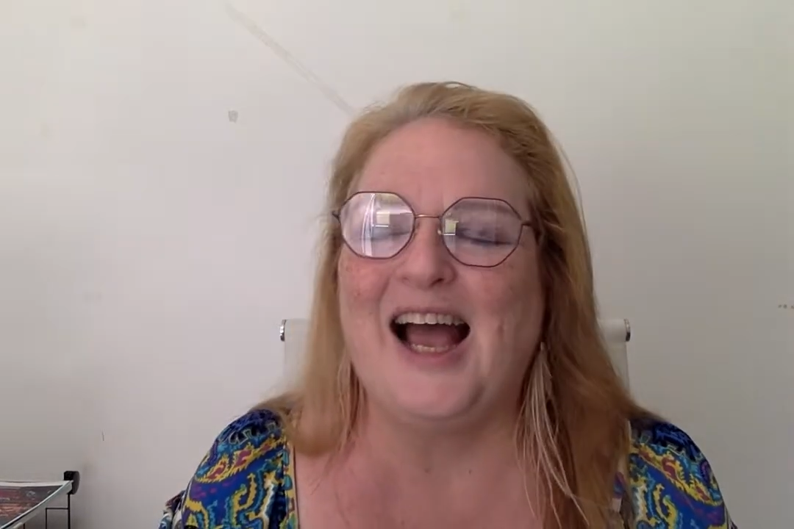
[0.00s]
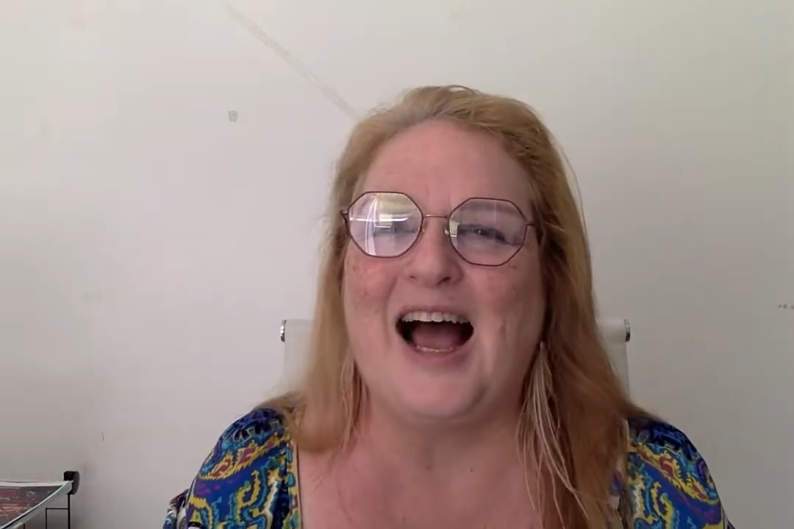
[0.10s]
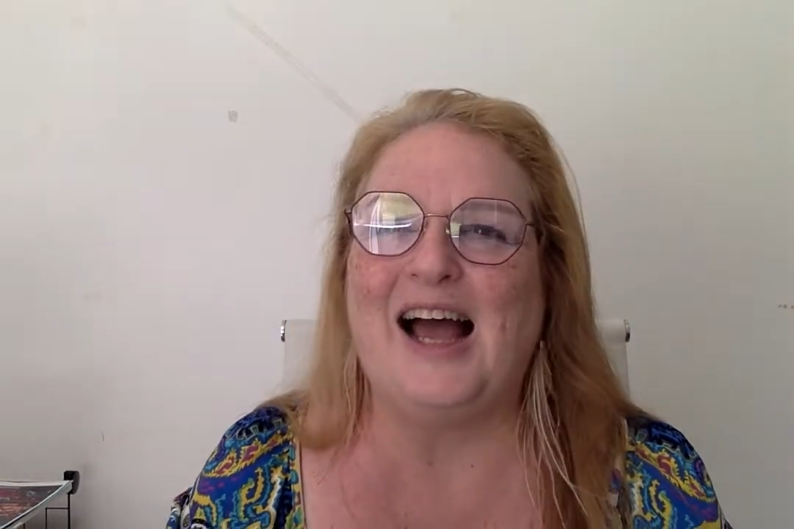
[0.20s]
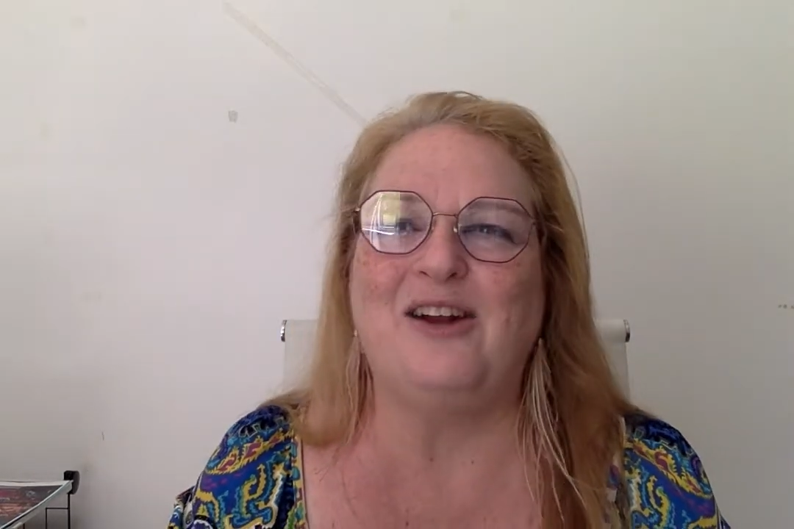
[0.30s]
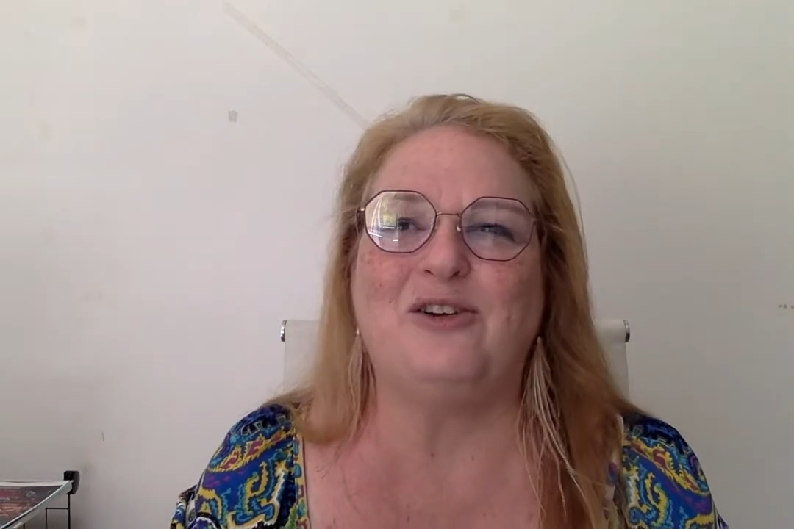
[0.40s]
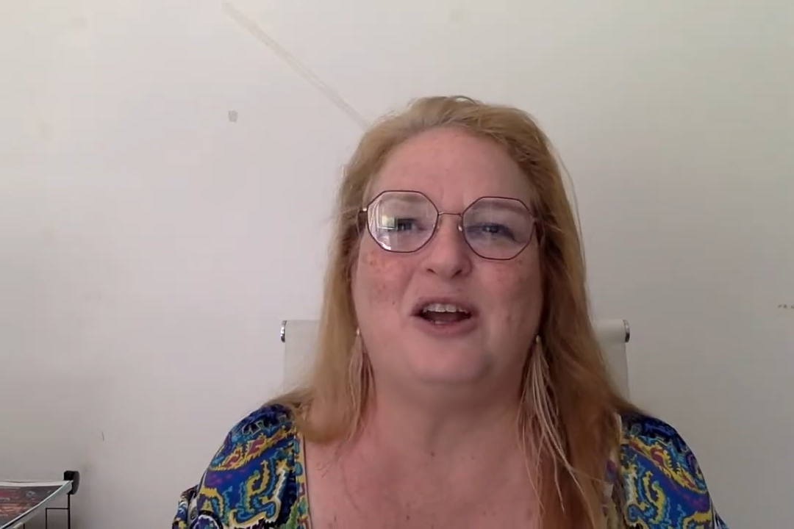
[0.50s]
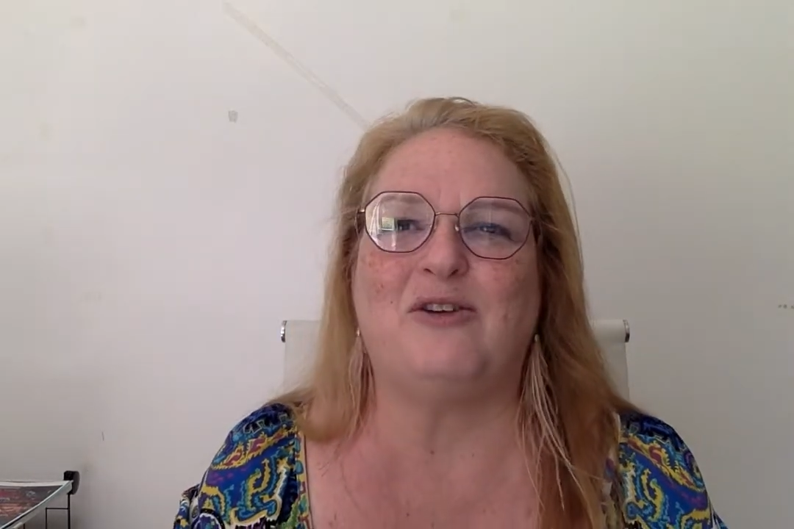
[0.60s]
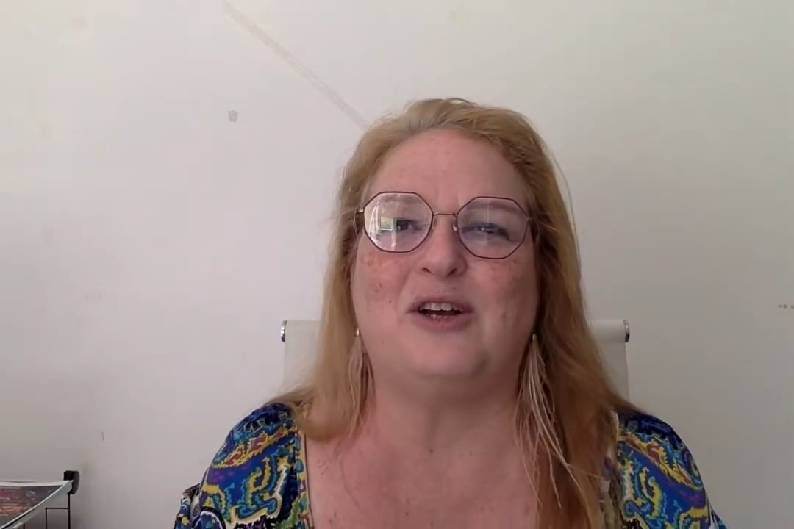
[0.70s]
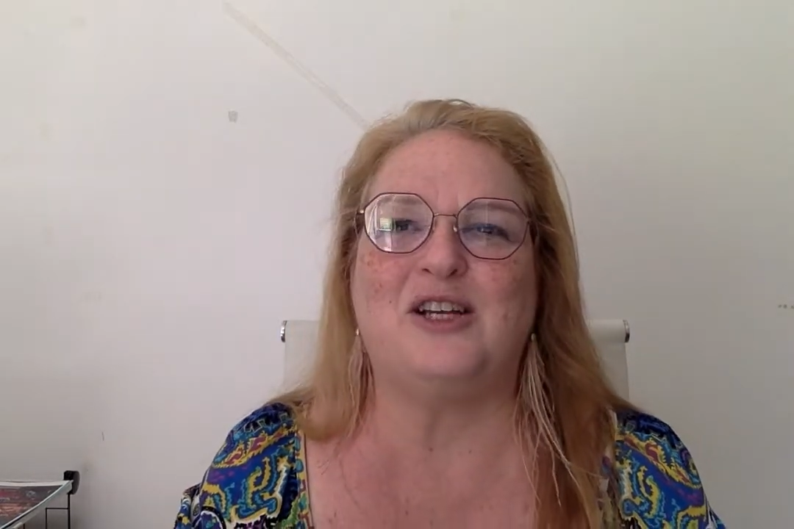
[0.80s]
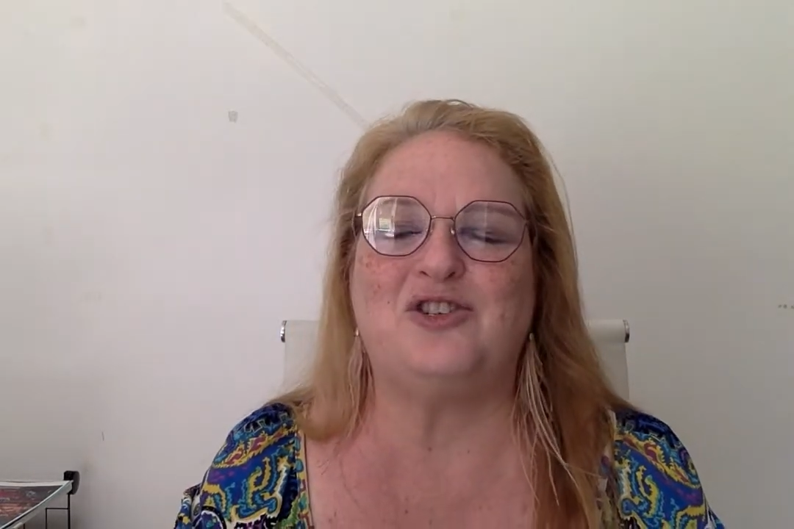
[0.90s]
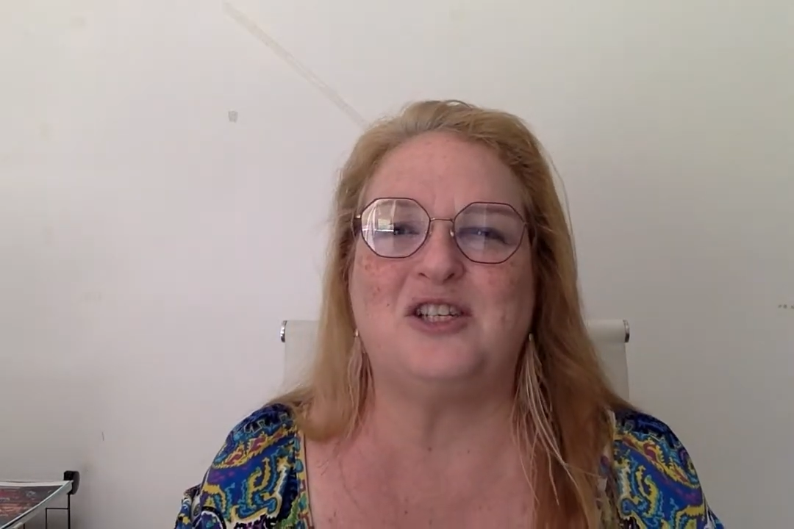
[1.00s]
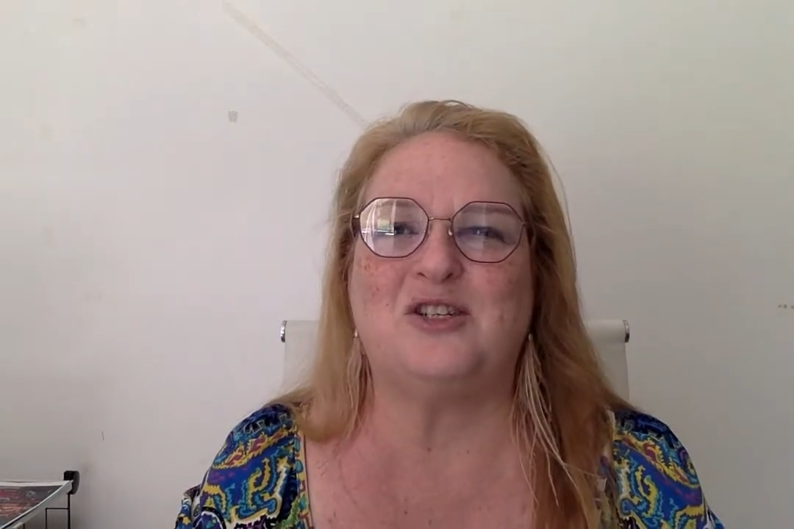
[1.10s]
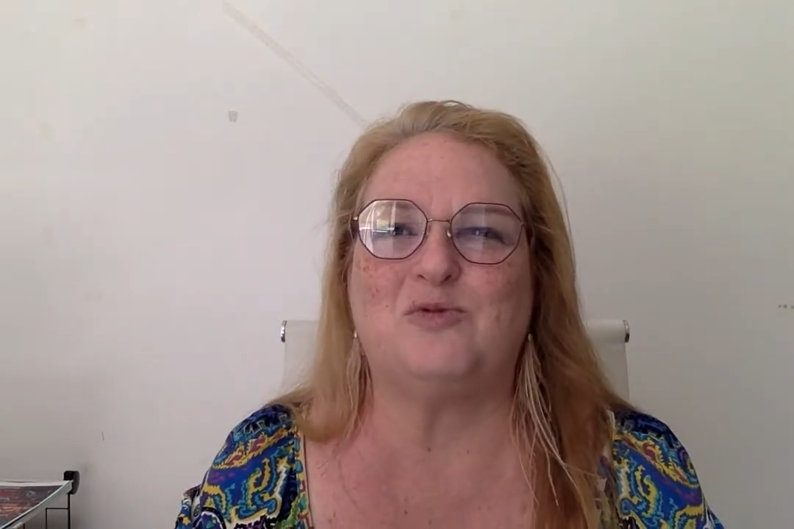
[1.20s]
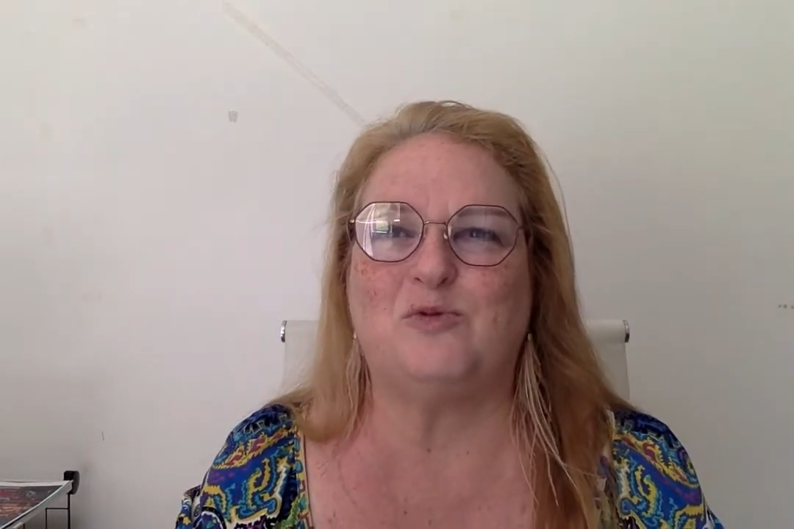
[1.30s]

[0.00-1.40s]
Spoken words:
I don't know. It just